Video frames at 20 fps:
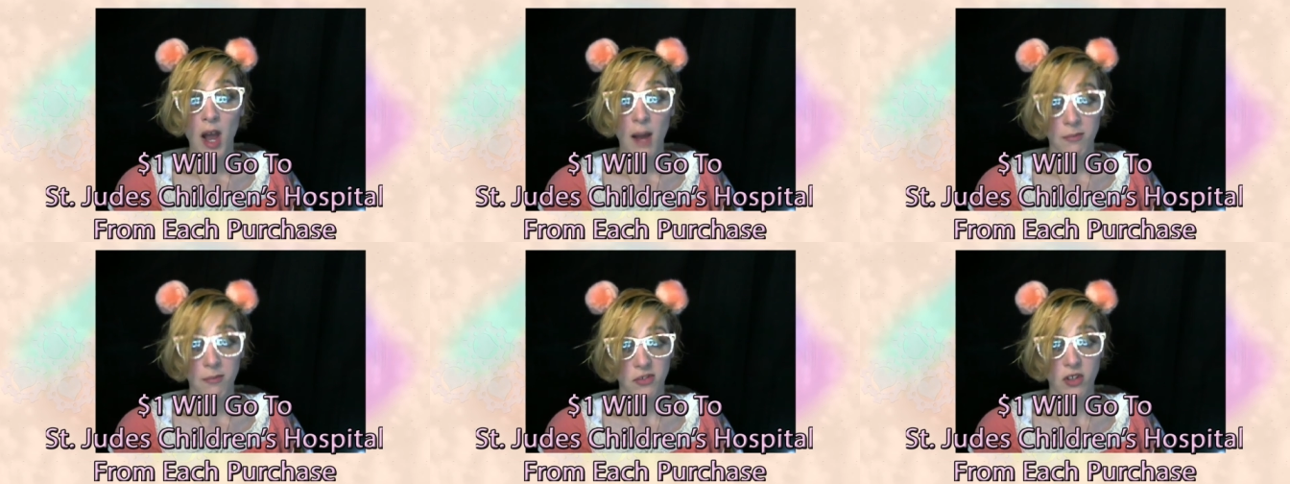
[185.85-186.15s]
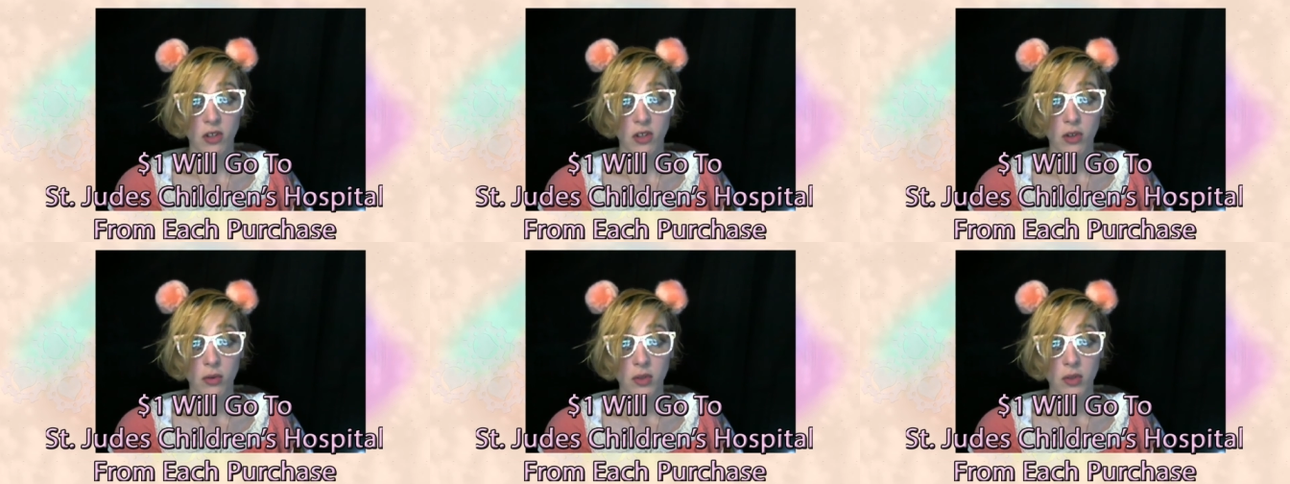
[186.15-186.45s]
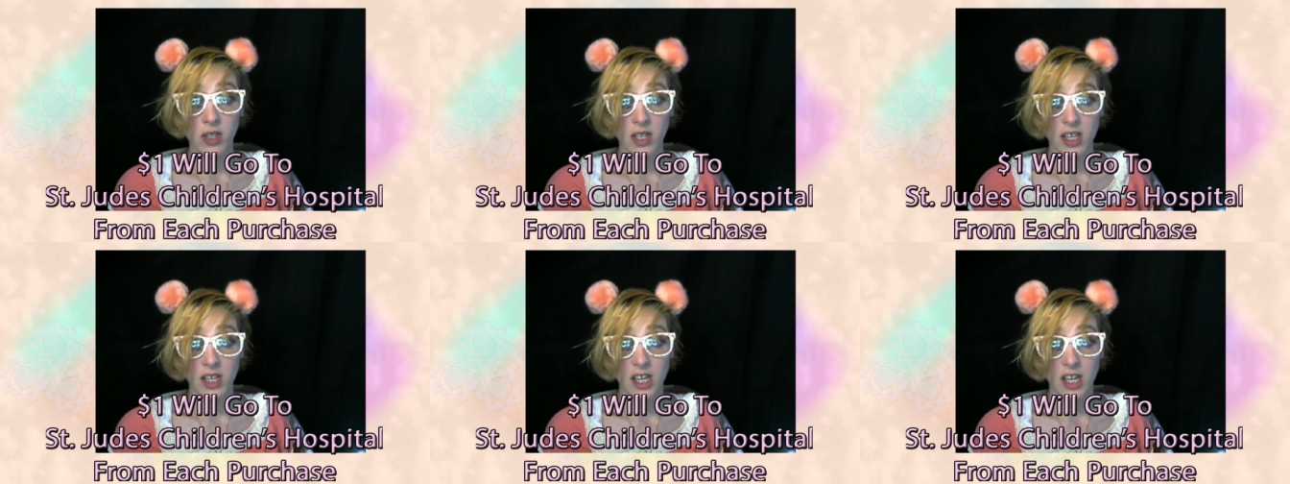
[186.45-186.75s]

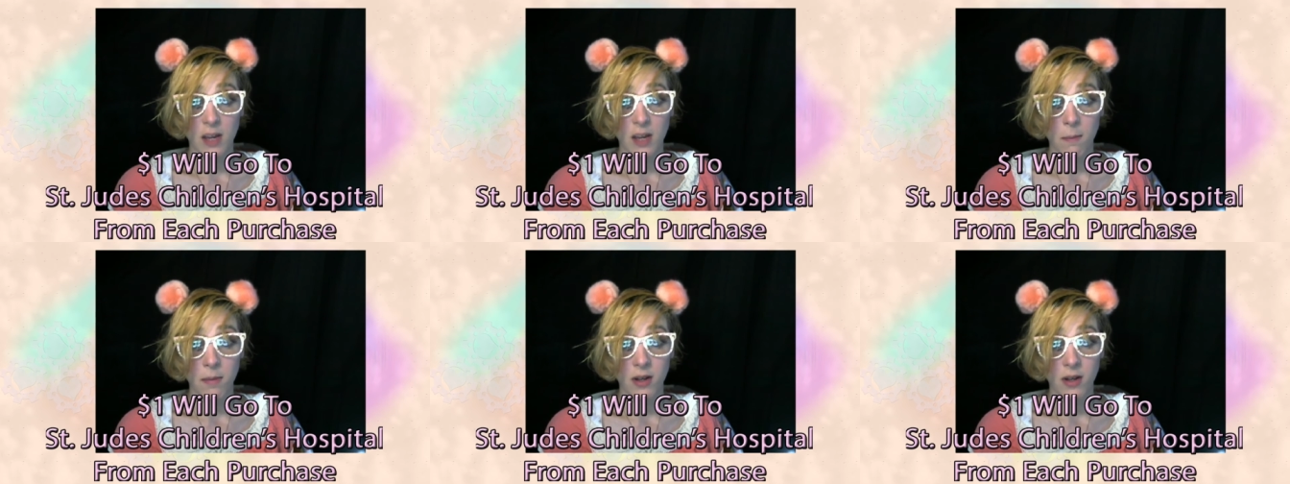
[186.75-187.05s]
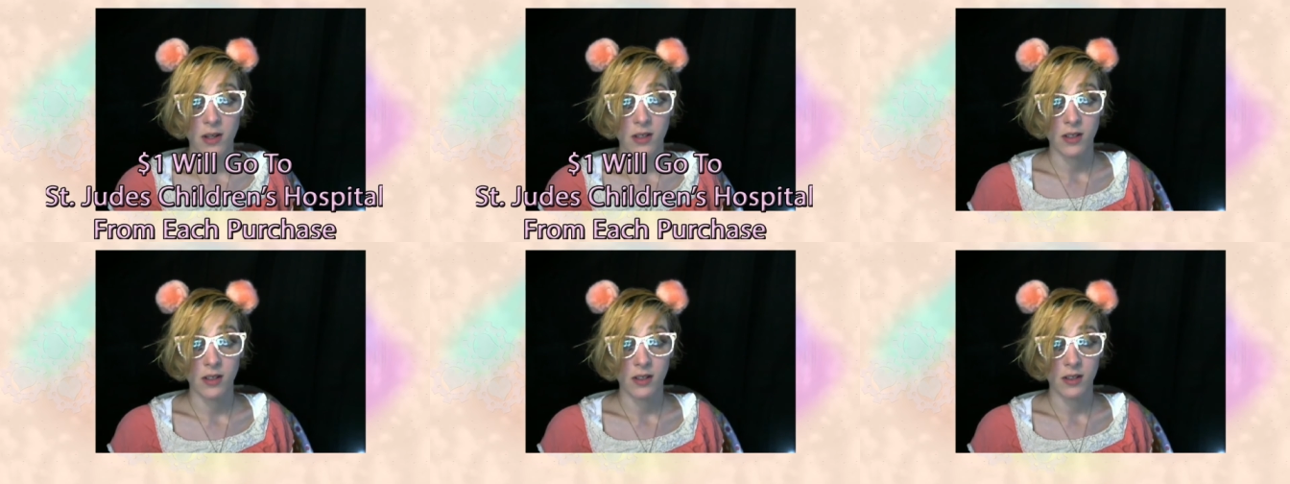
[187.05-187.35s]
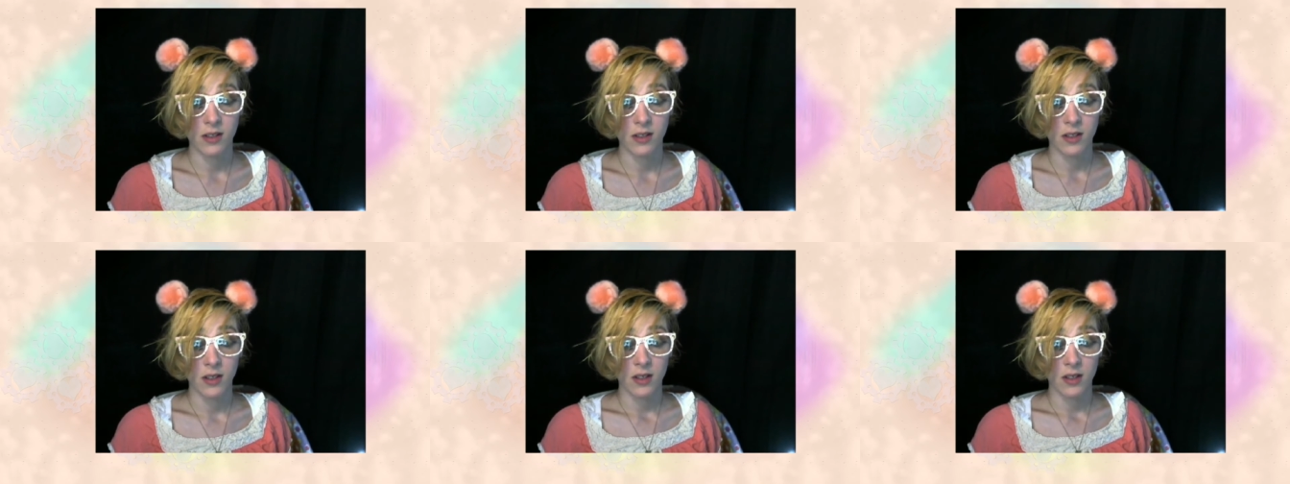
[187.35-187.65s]
absolutely keep.
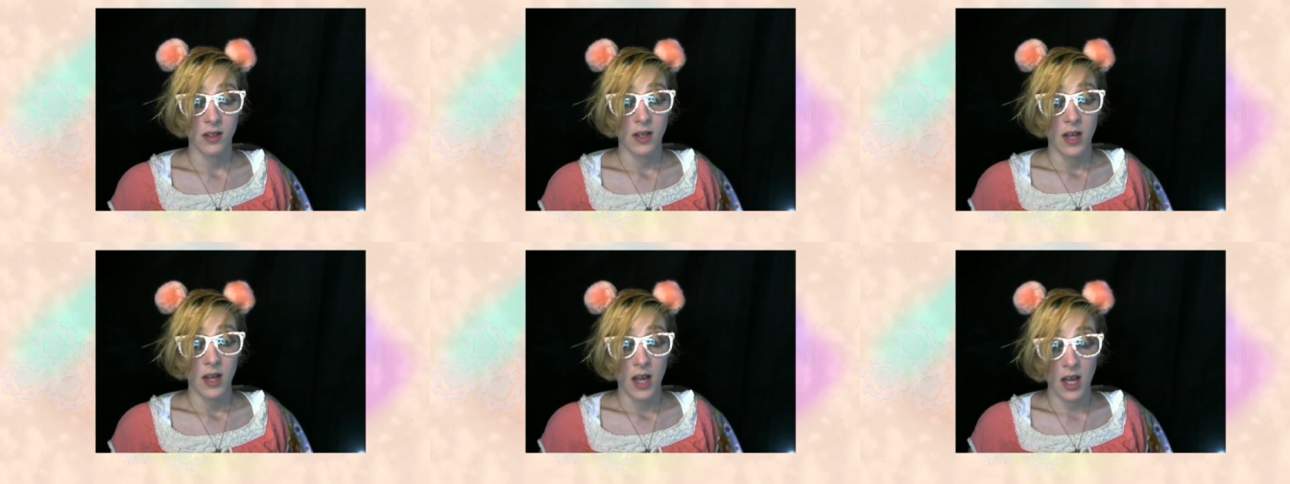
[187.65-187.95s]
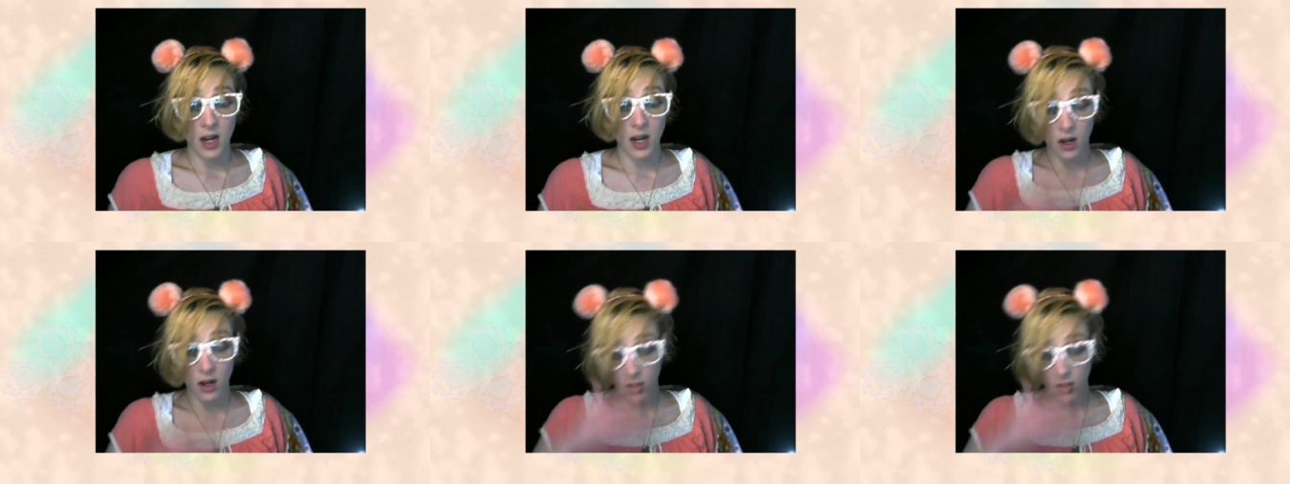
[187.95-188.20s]
And